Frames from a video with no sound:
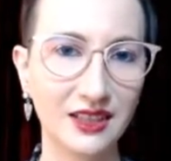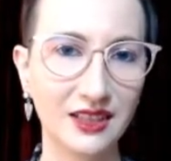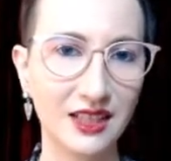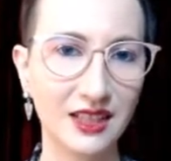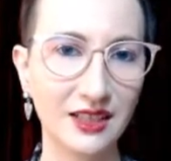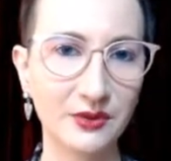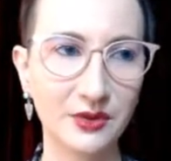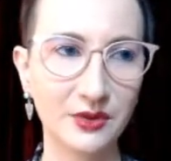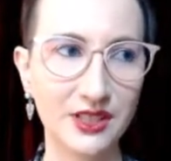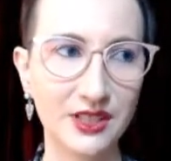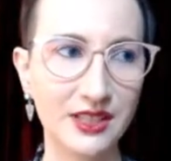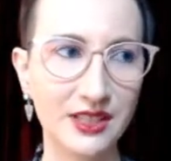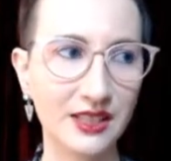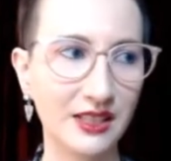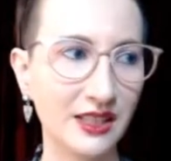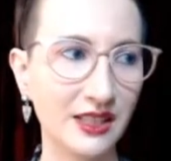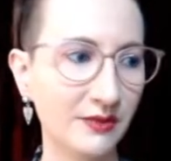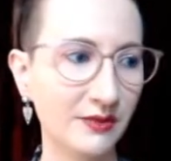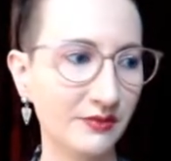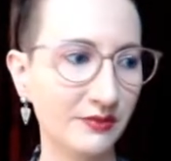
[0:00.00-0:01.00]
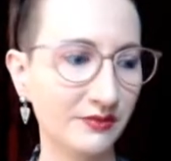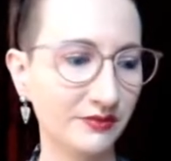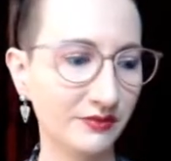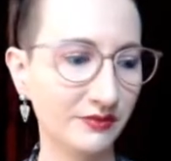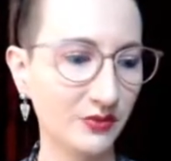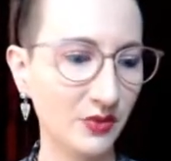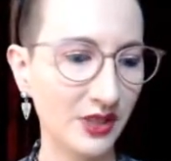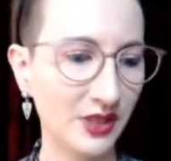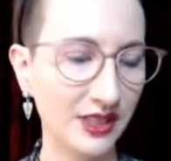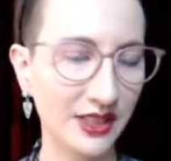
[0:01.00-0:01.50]
none of that like Barnes
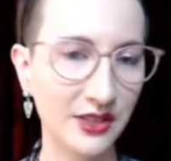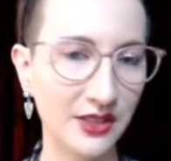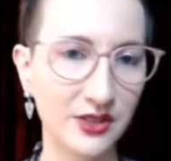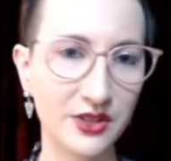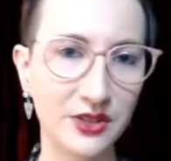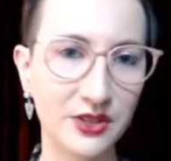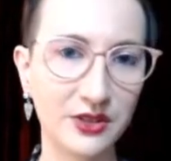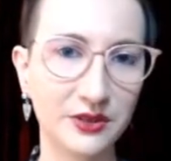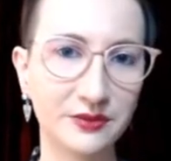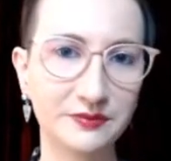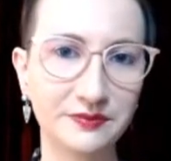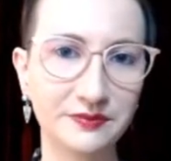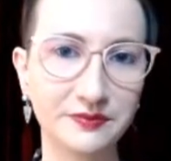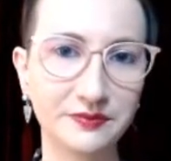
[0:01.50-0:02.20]
and Noble junk.